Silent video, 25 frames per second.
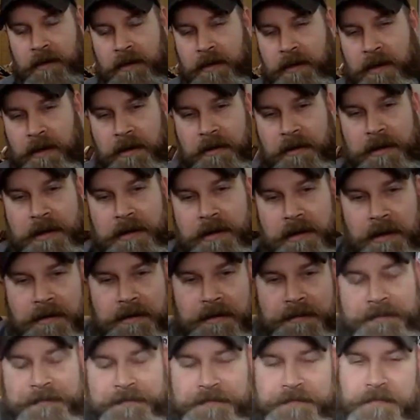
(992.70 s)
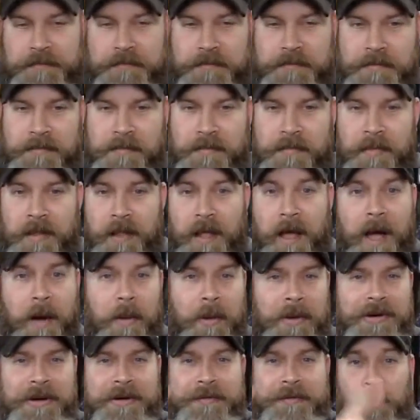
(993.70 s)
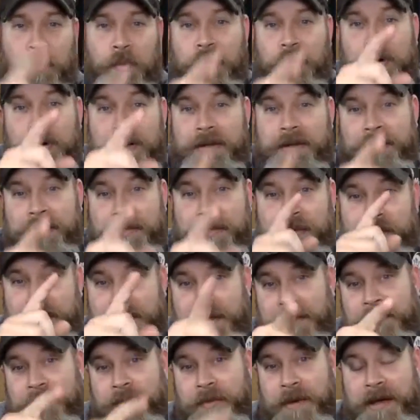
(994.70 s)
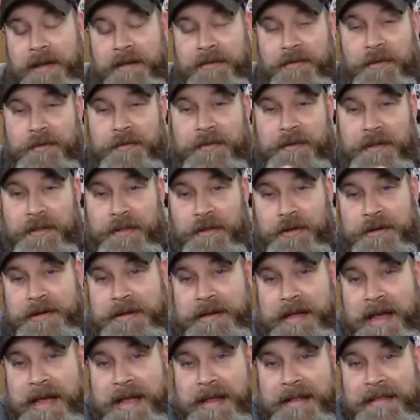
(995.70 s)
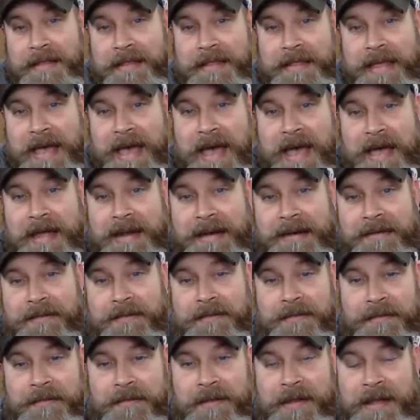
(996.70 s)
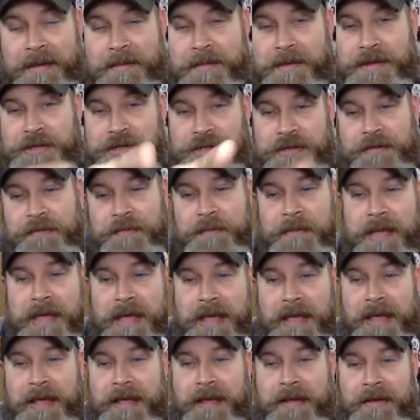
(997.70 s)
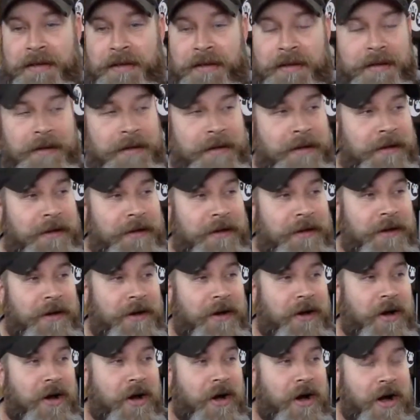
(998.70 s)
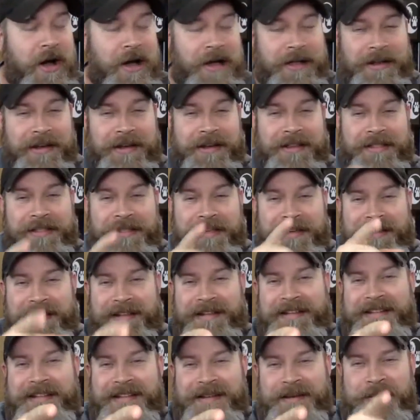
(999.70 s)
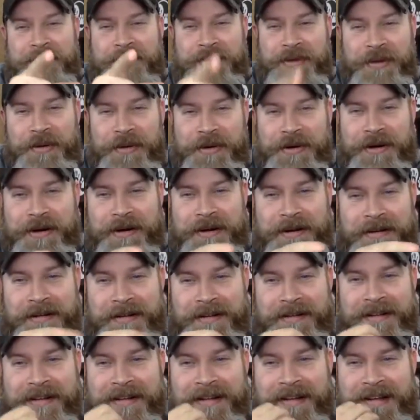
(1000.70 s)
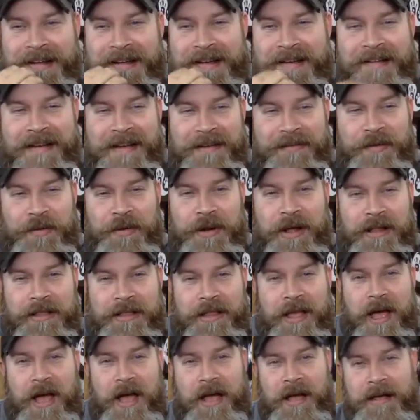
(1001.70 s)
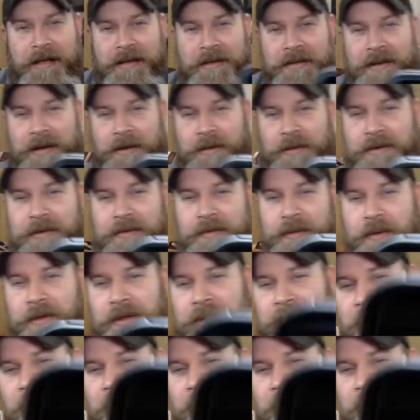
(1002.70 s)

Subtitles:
No, it doesn't. I wondered if it worked through this way. So if it looked at that image of me on the computer, if it would unlock. I wonder if it will